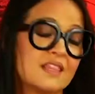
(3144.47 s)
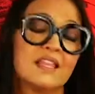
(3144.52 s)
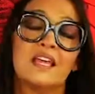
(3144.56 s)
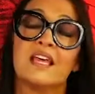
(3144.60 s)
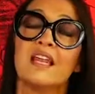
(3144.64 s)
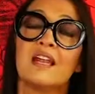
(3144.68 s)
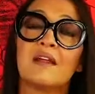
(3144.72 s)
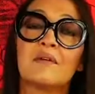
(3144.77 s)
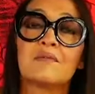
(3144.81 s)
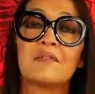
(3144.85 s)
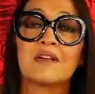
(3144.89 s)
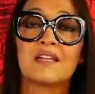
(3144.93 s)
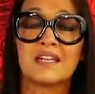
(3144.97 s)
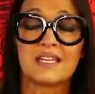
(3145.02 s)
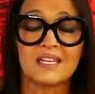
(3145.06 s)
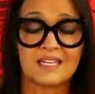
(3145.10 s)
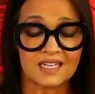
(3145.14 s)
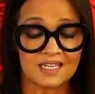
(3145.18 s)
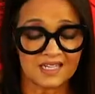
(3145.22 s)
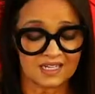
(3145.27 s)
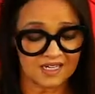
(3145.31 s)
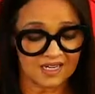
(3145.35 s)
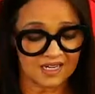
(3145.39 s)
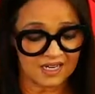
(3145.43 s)
Then I'm gonna
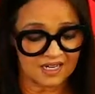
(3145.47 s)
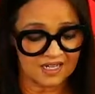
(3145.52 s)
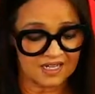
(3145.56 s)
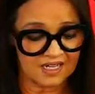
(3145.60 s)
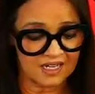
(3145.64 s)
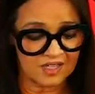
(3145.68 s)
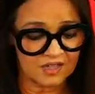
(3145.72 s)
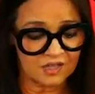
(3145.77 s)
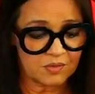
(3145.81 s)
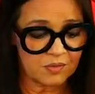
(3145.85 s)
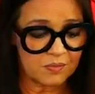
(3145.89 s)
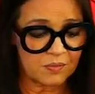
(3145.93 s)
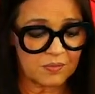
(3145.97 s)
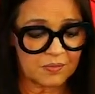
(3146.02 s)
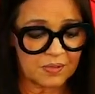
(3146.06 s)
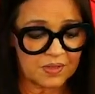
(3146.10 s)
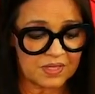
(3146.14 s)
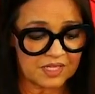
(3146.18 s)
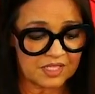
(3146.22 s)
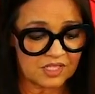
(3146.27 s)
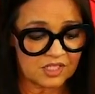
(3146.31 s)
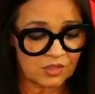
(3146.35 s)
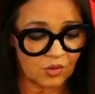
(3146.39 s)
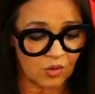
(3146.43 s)
get another
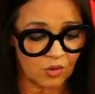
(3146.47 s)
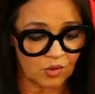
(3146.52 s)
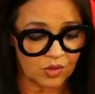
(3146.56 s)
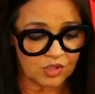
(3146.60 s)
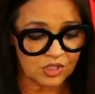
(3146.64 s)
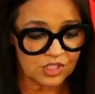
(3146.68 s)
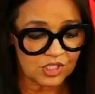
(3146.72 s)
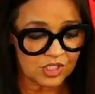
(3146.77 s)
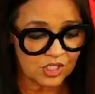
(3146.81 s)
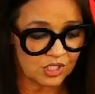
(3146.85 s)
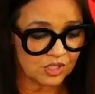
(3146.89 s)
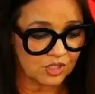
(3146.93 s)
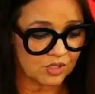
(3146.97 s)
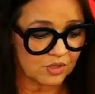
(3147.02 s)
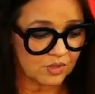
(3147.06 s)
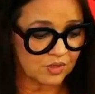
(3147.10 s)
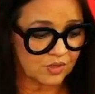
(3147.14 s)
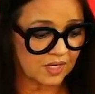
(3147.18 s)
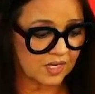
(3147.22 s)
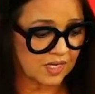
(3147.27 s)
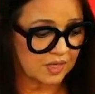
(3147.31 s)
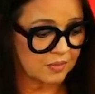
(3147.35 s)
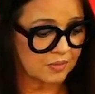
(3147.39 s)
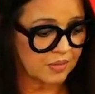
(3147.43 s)
piece or two
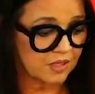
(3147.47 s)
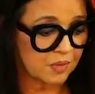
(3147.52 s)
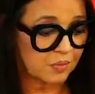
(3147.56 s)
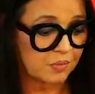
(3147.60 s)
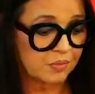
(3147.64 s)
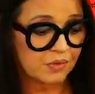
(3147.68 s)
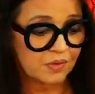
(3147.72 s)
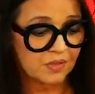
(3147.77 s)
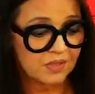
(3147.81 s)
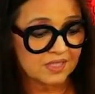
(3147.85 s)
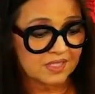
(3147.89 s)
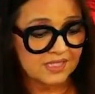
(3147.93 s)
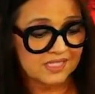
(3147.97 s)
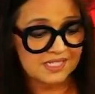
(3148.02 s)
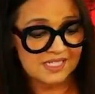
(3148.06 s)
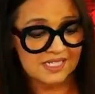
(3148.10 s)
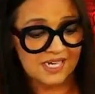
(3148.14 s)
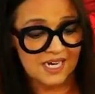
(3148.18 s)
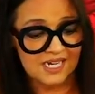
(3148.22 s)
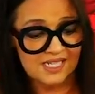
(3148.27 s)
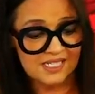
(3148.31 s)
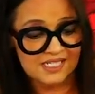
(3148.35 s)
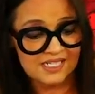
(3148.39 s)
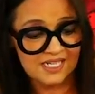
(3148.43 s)
and I'm gonna pull it as
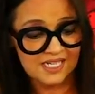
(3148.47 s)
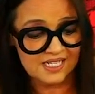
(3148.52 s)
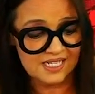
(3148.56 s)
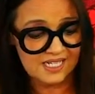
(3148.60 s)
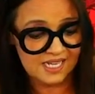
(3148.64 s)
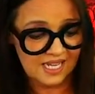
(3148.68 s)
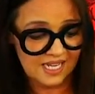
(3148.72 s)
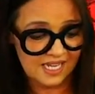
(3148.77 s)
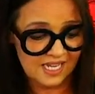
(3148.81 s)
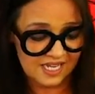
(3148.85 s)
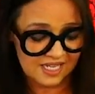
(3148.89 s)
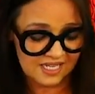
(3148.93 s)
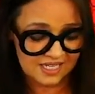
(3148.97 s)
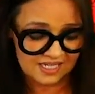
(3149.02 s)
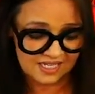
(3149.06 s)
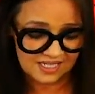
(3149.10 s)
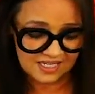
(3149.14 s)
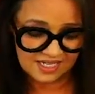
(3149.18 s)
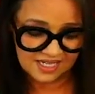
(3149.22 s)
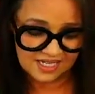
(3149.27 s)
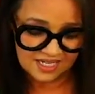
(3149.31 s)
tight as I can